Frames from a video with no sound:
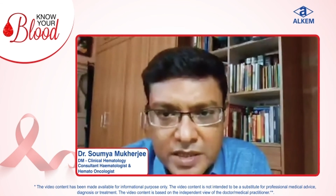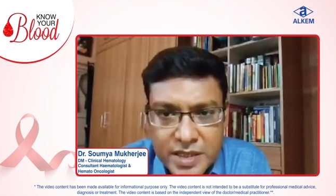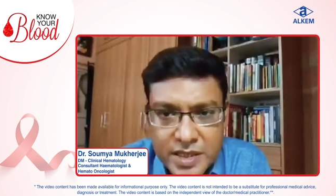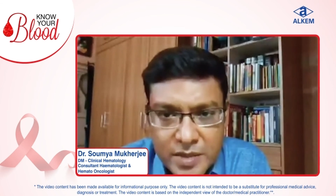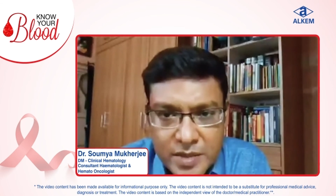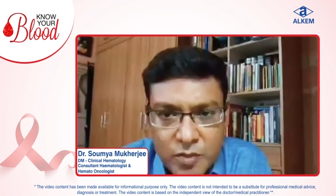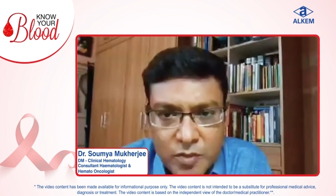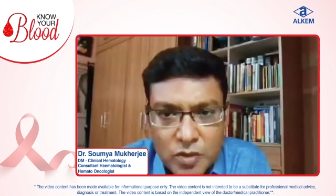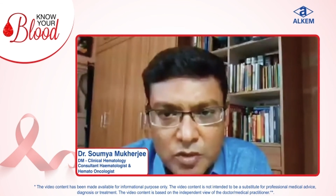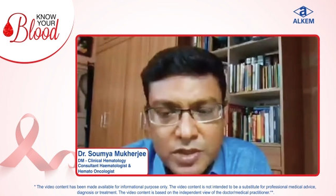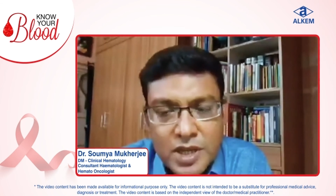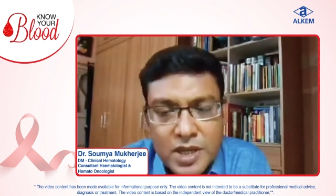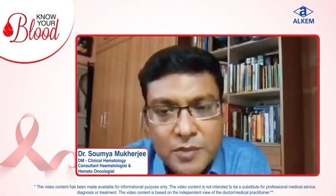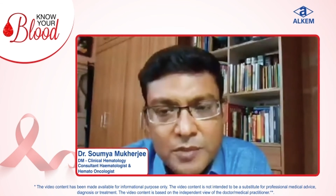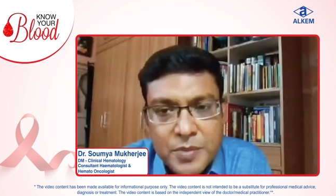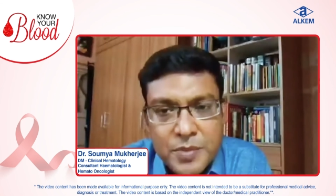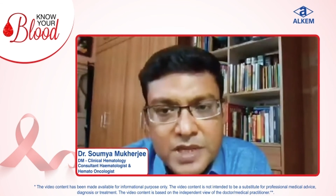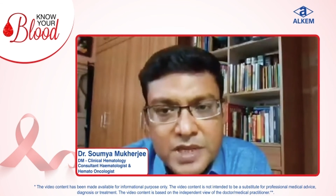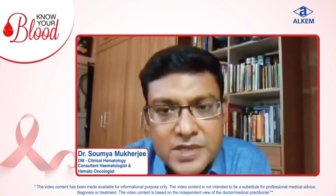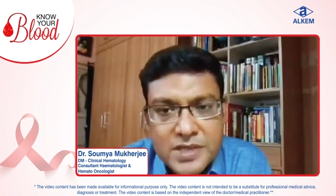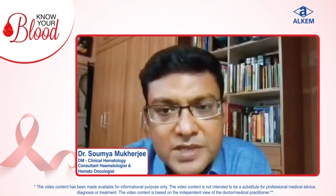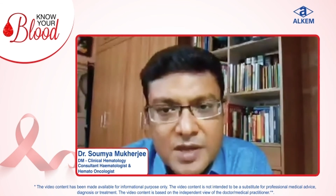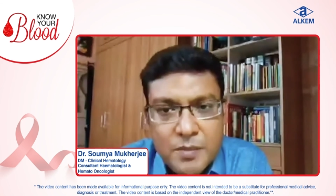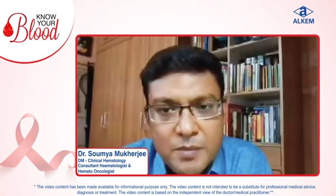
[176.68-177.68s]

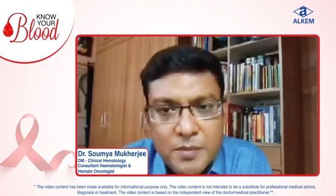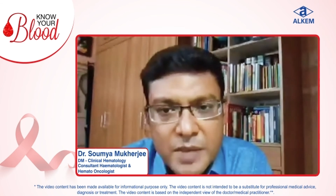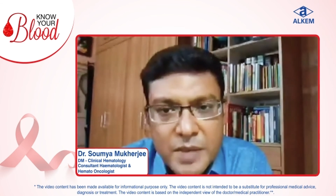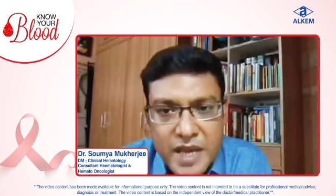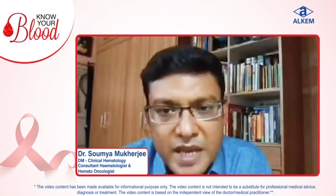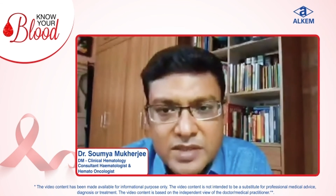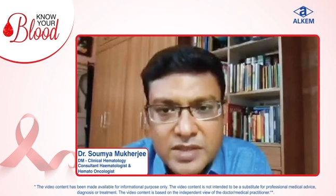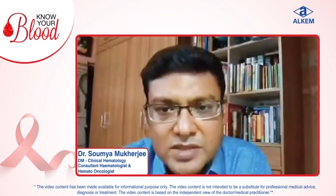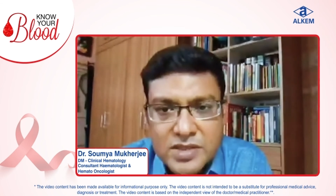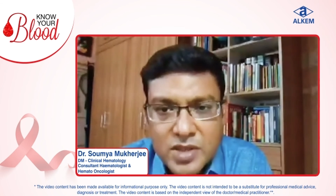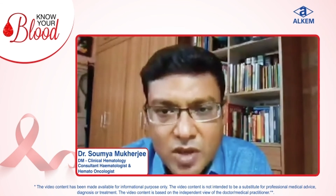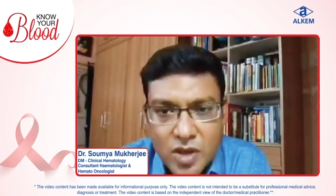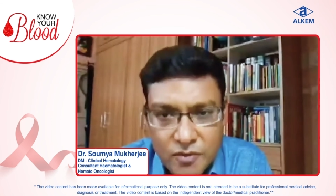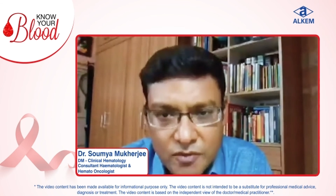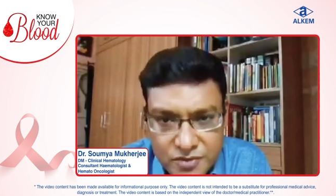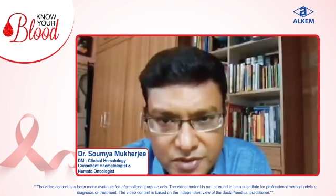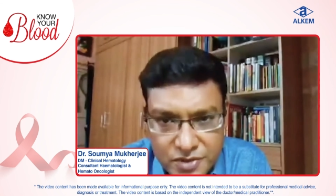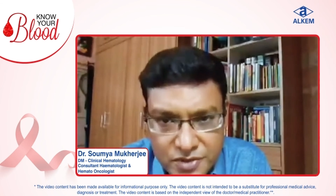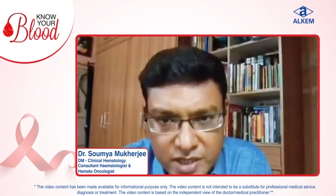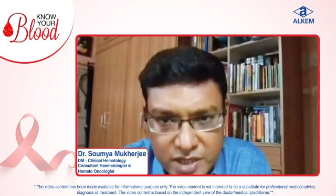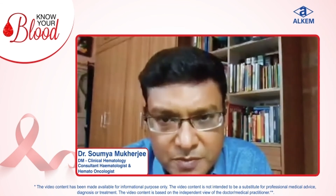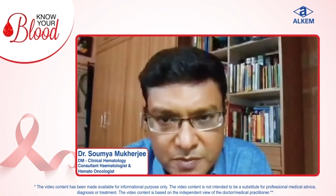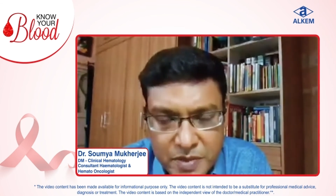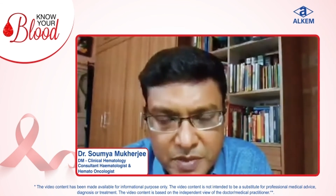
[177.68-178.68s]
Chemotherapy is the mainstay of
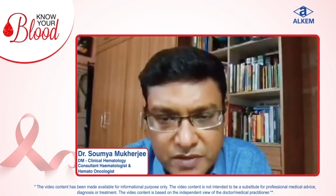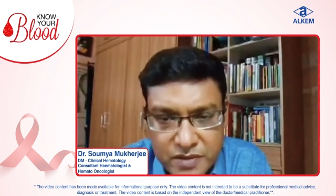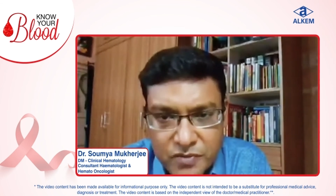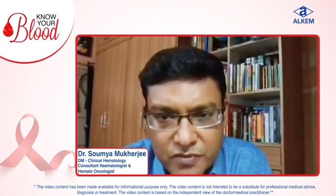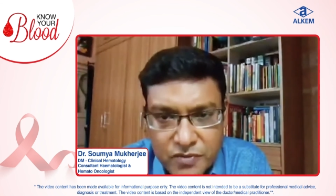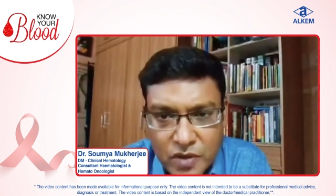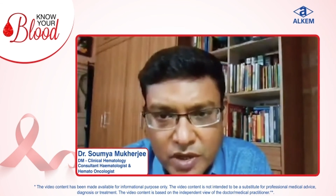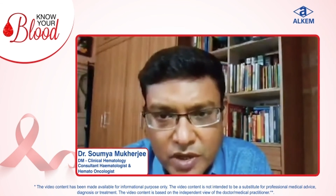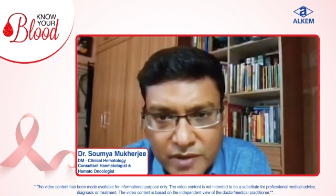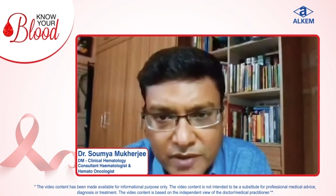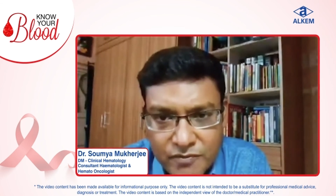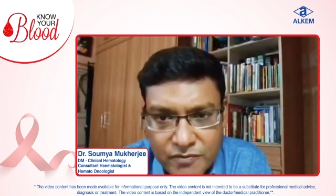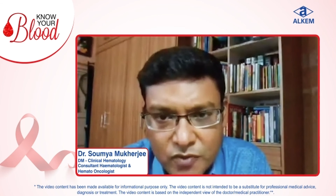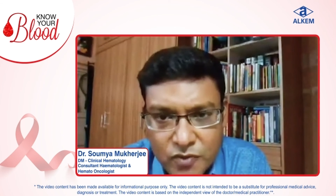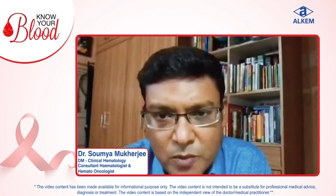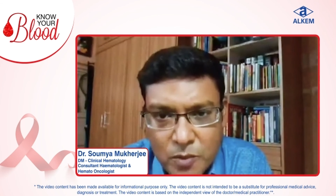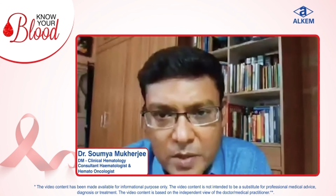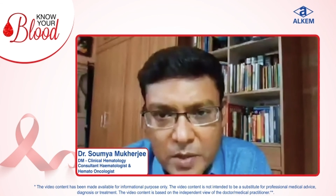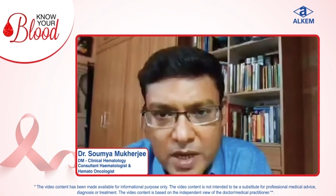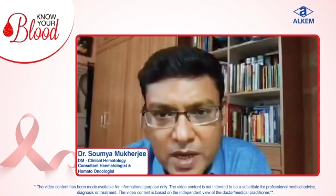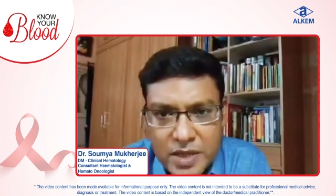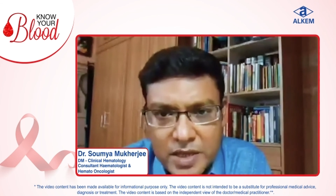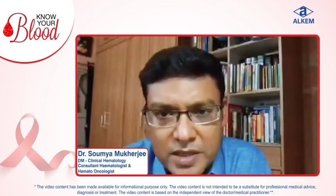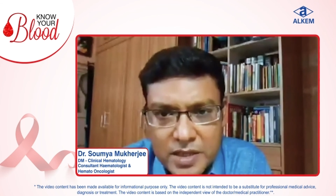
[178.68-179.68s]
treatment for
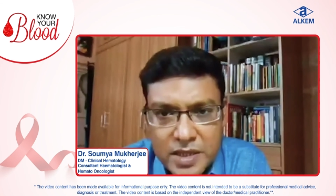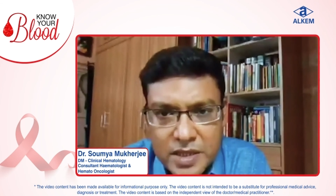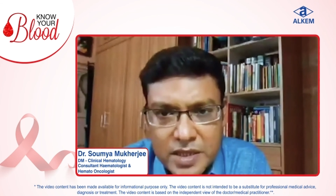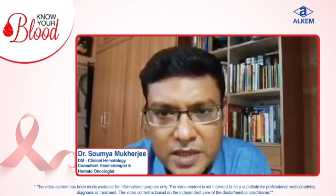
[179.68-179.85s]
lymphoma.